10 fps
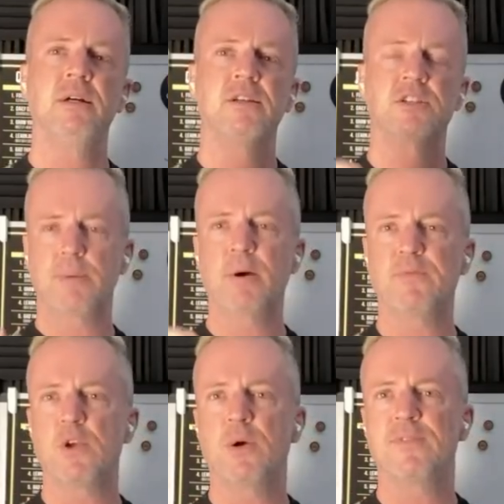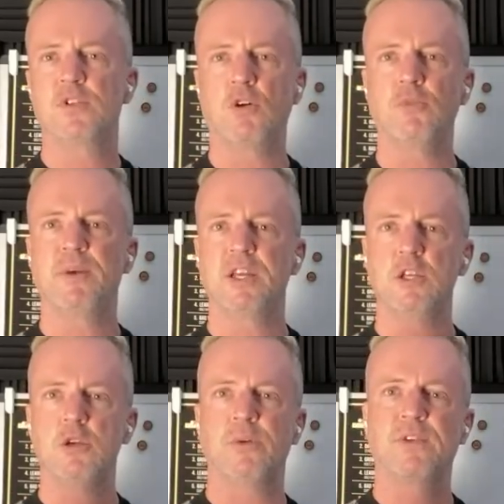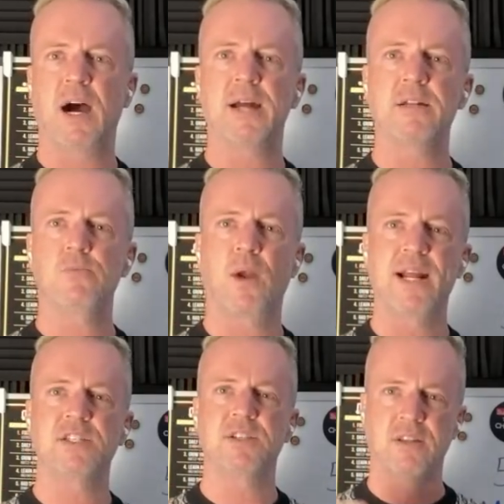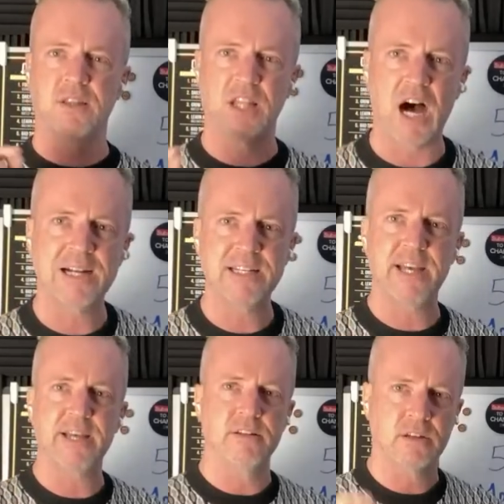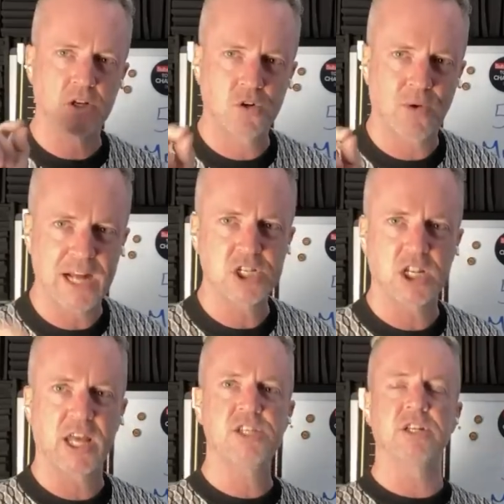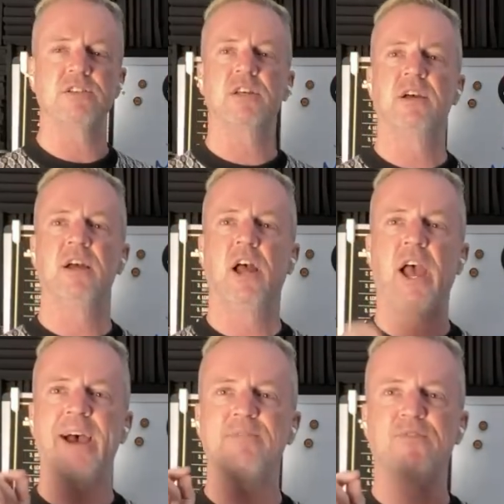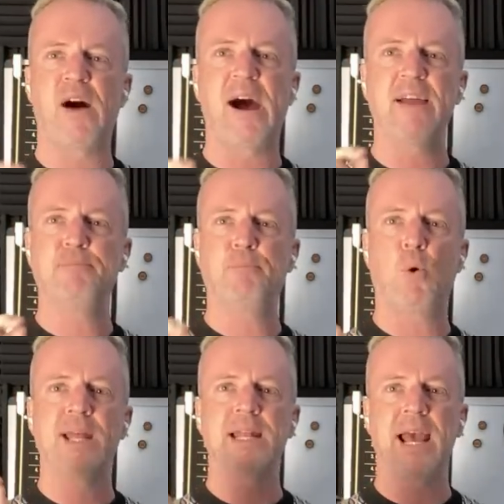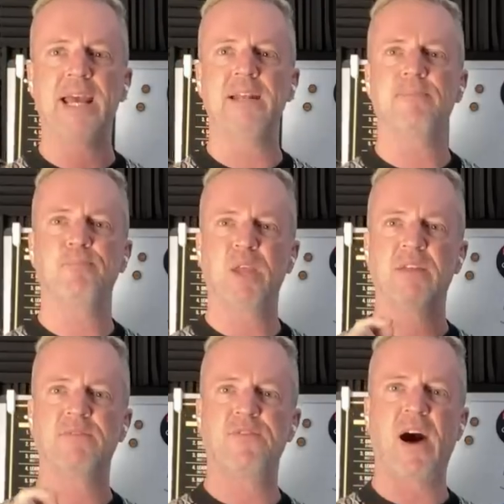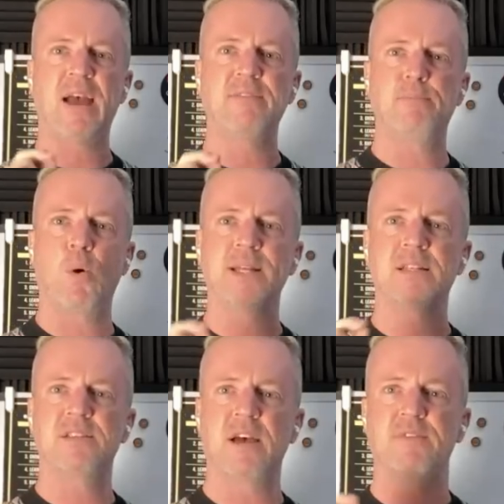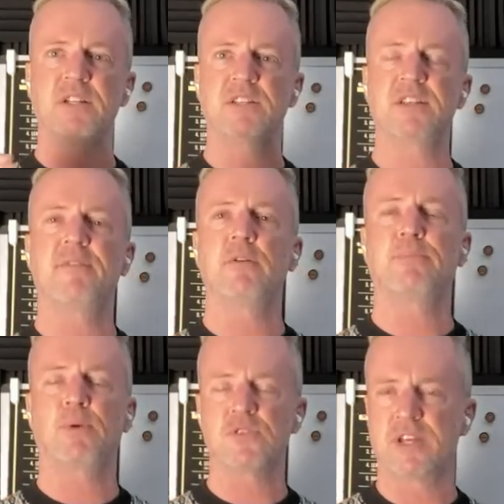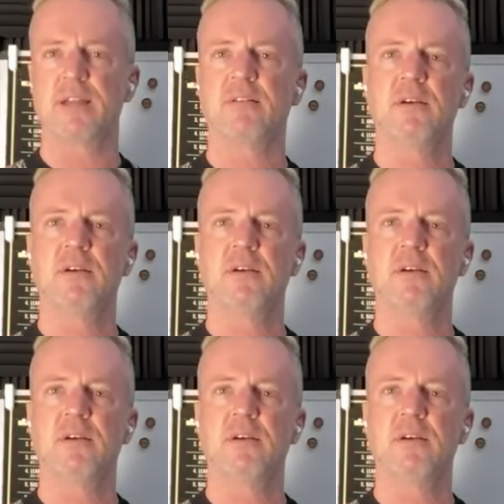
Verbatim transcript: Some of you have told me that you have gotten rates locked in. Congratulations at 5.8 and 5.77%.